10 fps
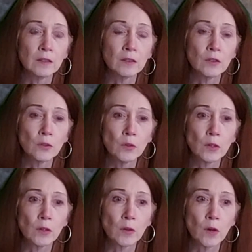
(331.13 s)

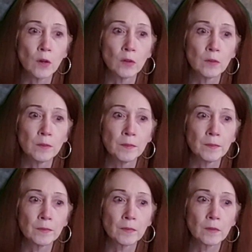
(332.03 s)

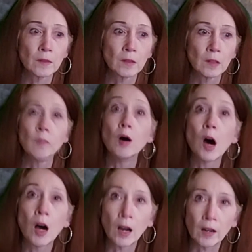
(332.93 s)
Duochrome
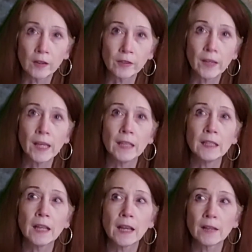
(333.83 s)
Mauve, and
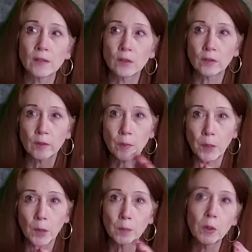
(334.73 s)
it has sort of a
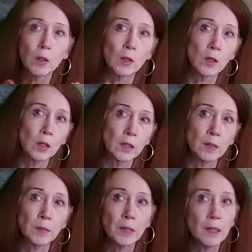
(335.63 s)
purple and
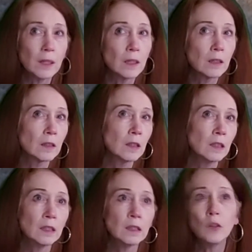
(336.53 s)
a pink
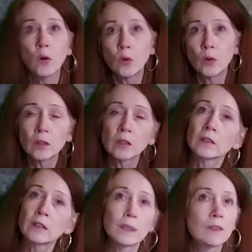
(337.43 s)

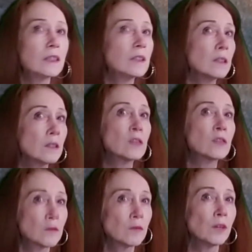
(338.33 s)
gold.
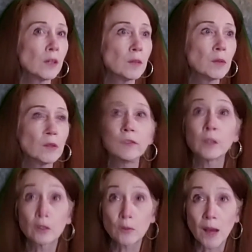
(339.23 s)
It's very
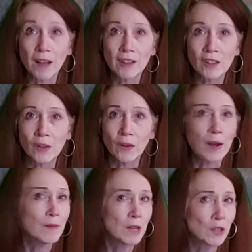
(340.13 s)
beautiful as well, so
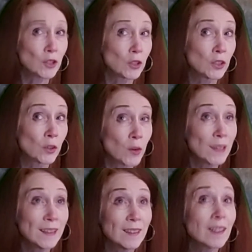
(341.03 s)
I'm not sure
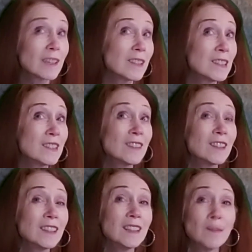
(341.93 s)
quite yet what I'm going to do
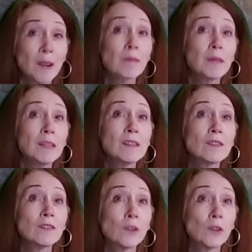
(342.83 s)
with it. It might be in
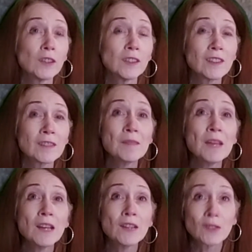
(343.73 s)
some florals,
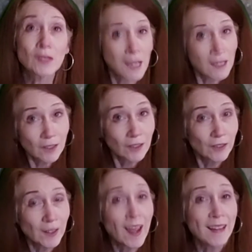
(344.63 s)
so stay tuned
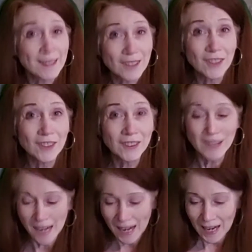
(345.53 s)
for that
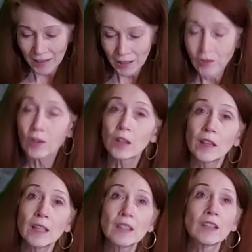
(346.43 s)
too. These are the
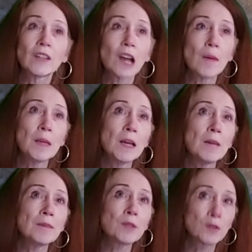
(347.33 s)
things that are coming
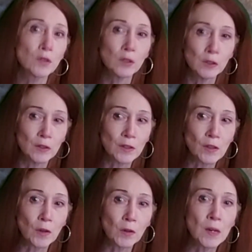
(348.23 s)
up soon,
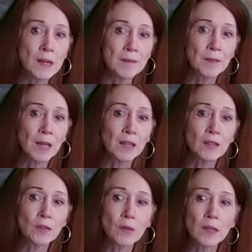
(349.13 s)
so I
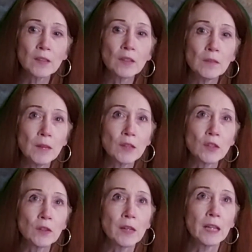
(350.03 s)
just wanted to
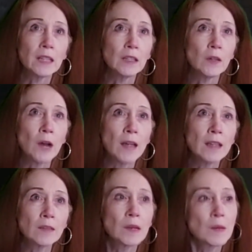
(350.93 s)
mention that, you know, I
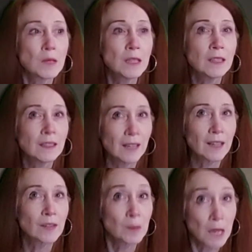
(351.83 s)
sometimes need to
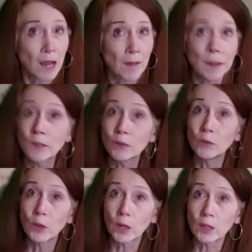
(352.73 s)
take some time. I
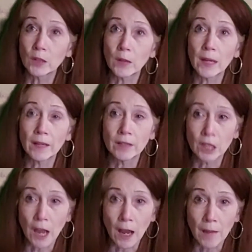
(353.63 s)
do work too. I have a
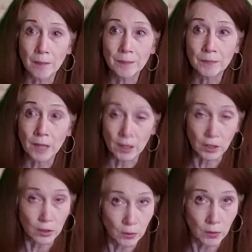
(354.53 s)
job,
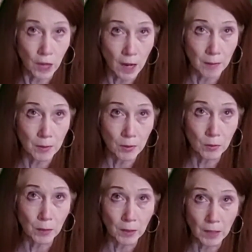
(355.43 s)
actually 2 jobs,
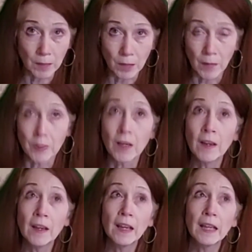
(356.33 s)
2 part-time jobs,
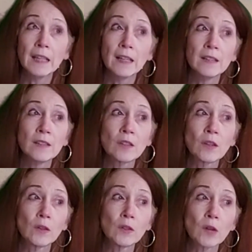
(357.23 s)
and
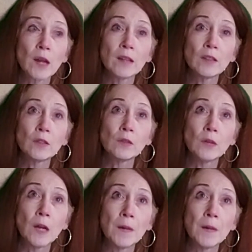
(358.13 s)
so trying to